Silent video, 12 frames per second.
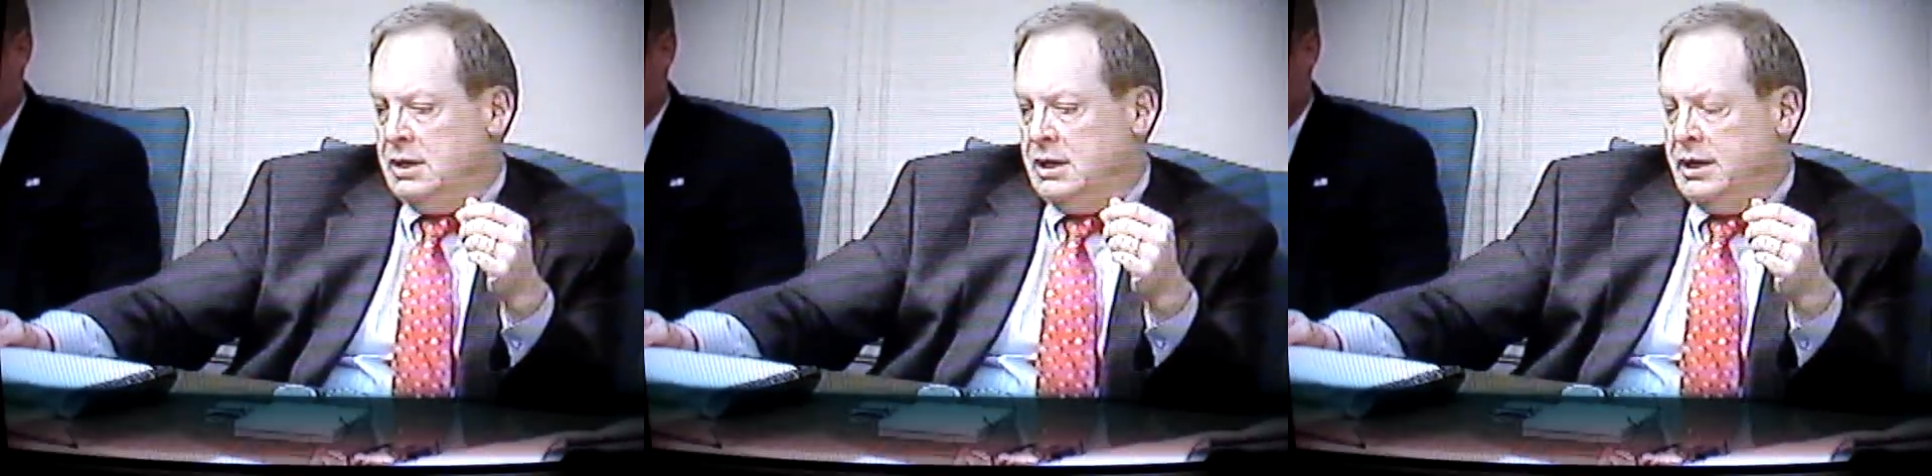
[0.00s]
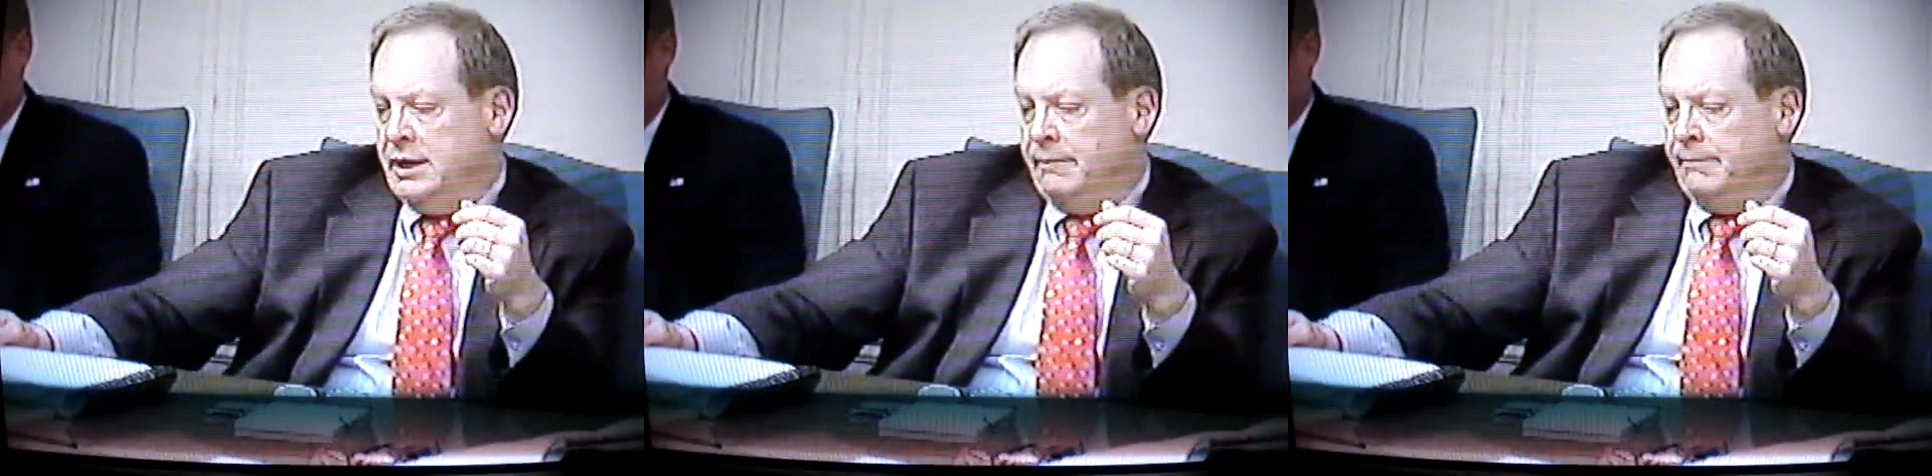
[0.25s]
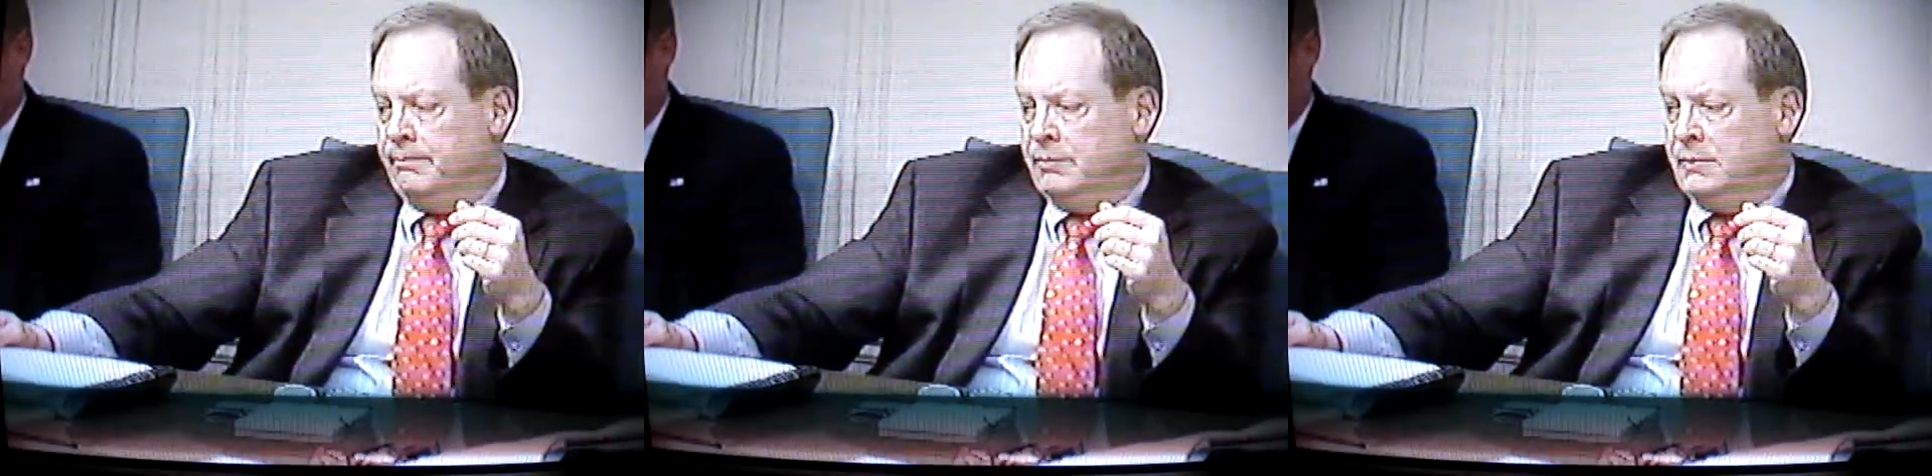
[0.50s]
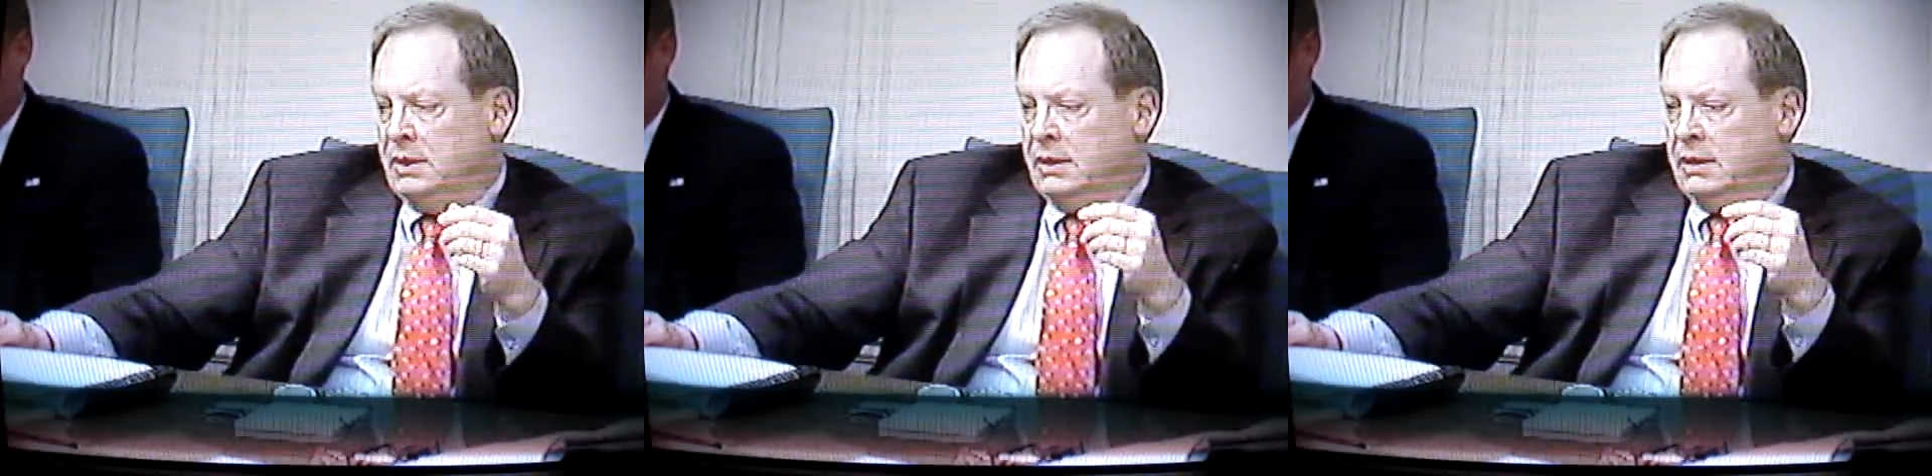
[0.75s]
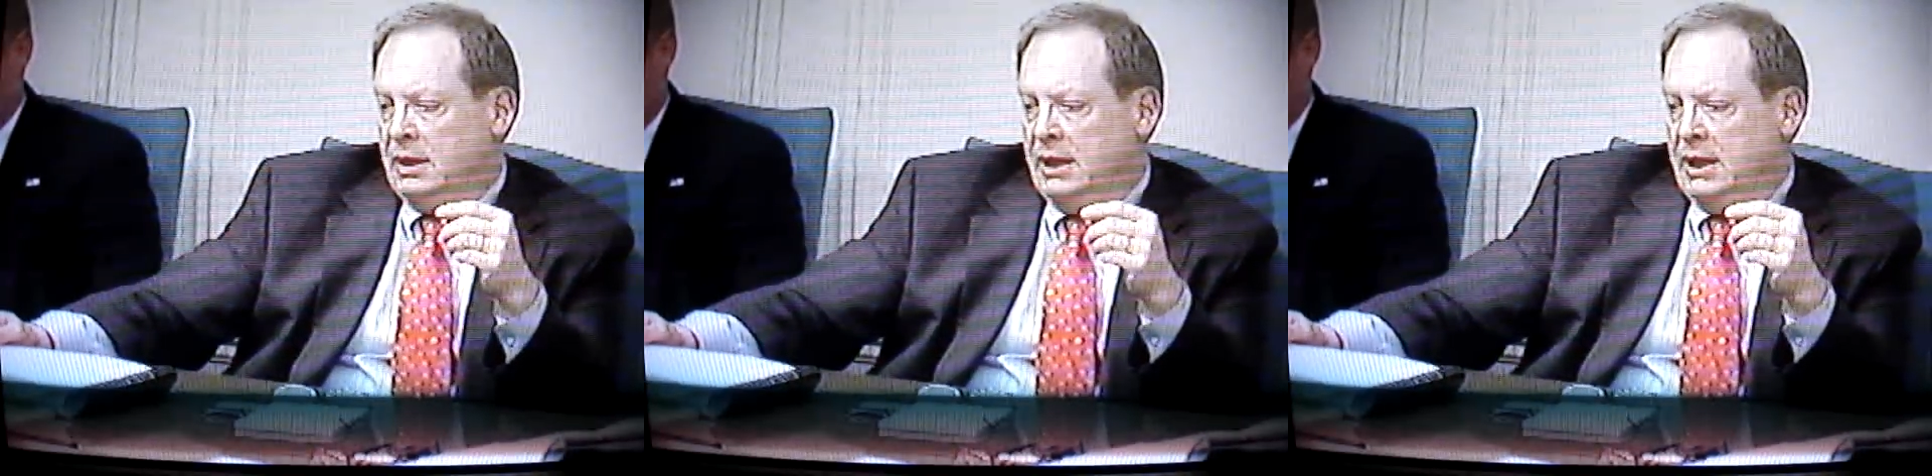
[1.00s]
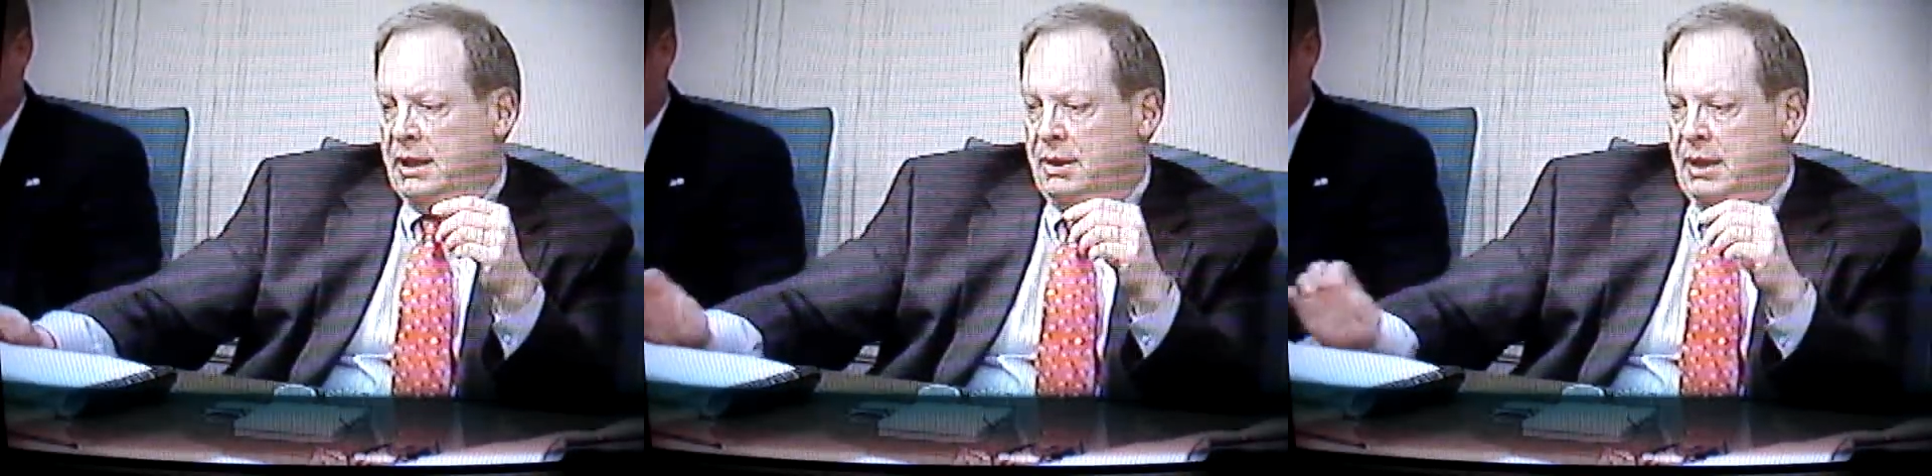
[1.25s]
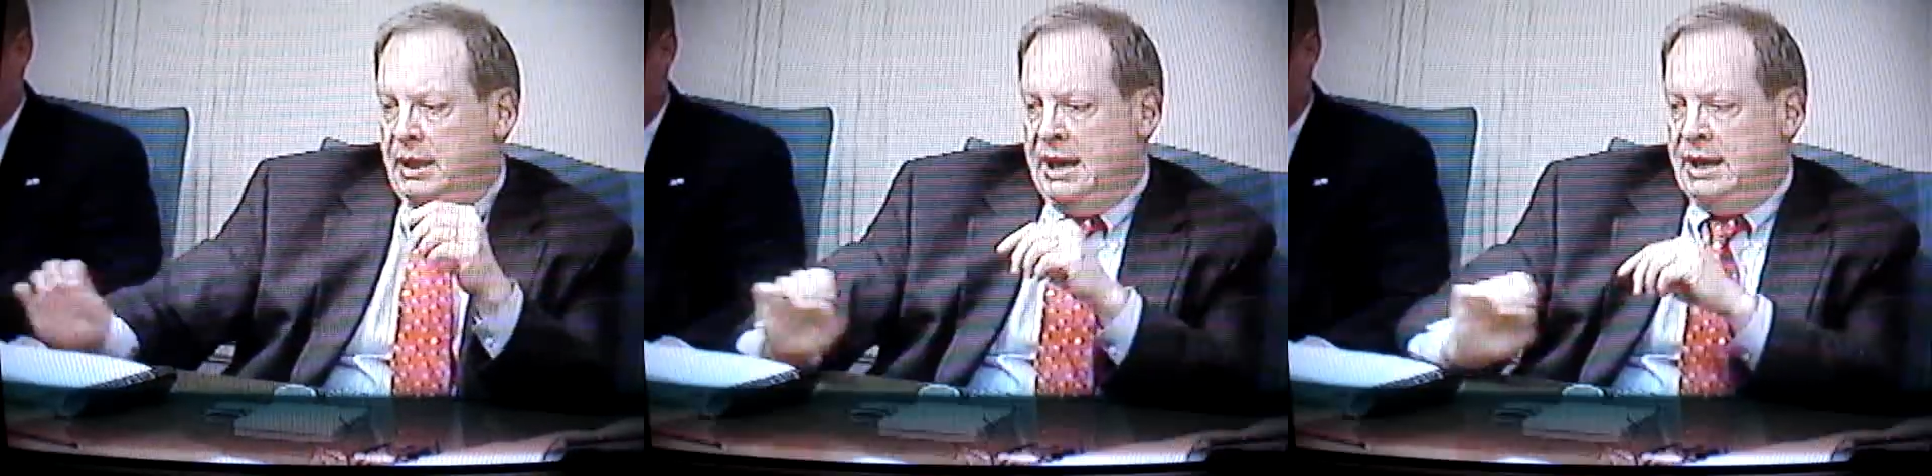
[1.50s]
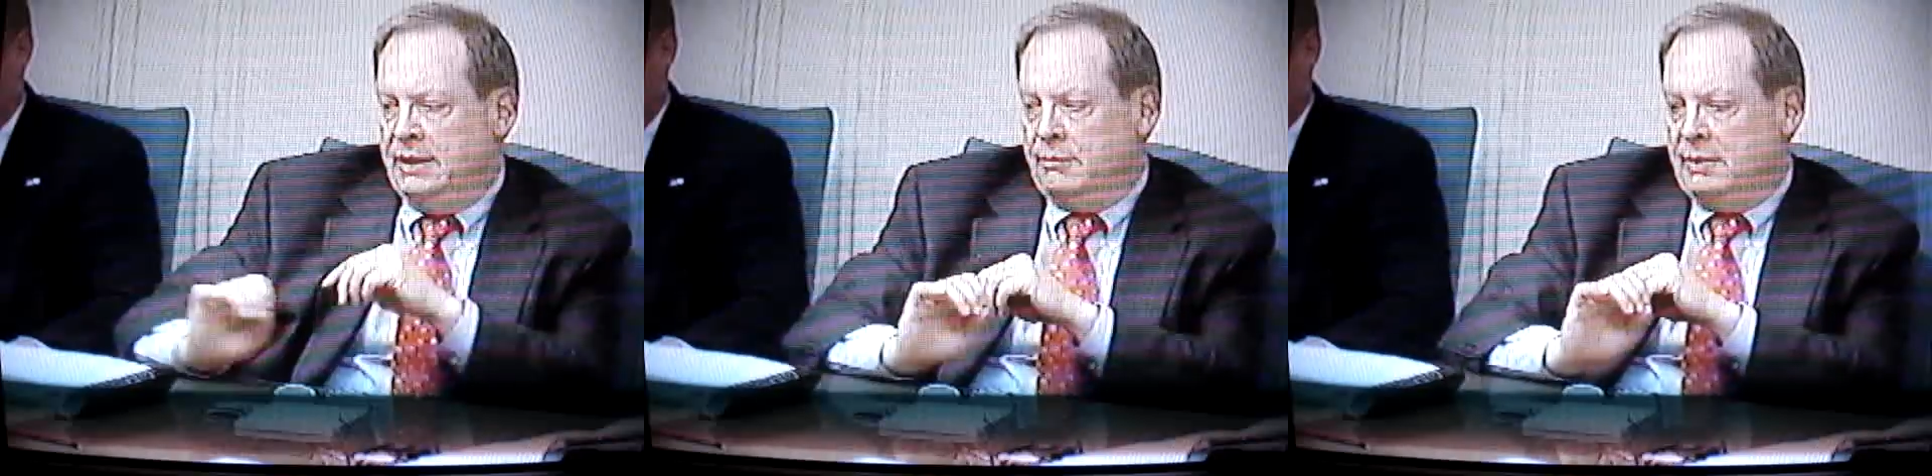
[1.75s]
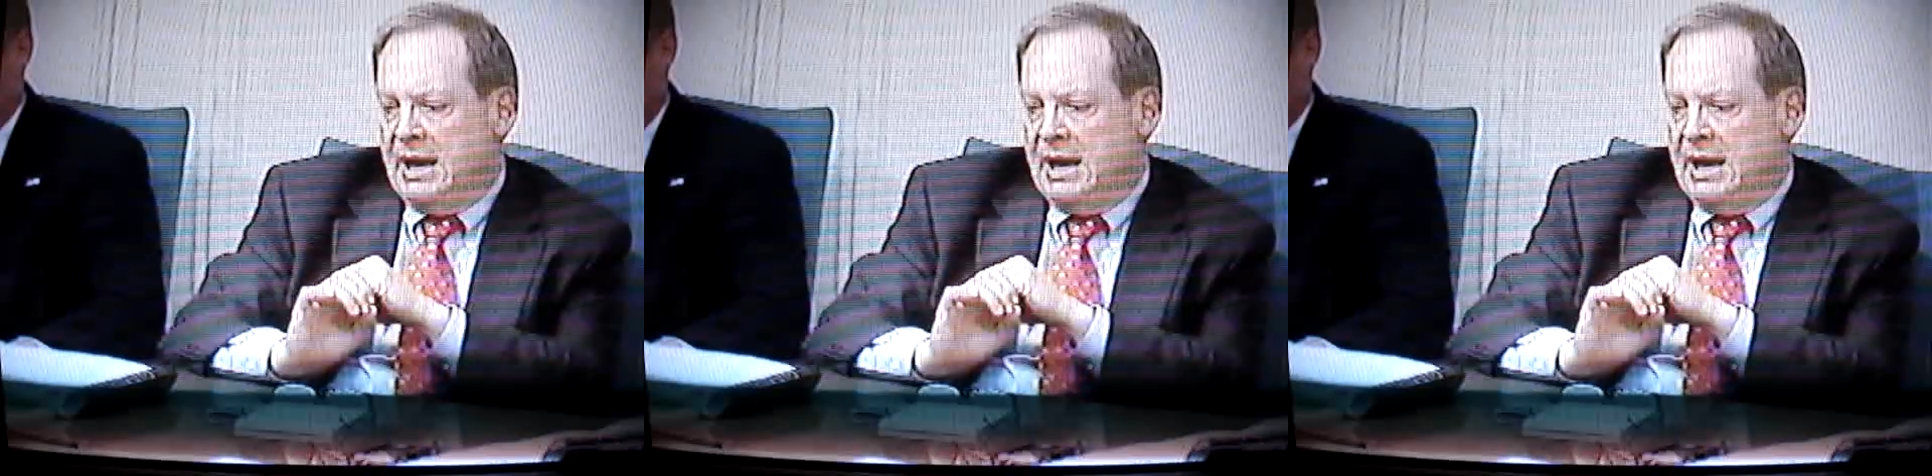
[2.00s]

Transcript: And the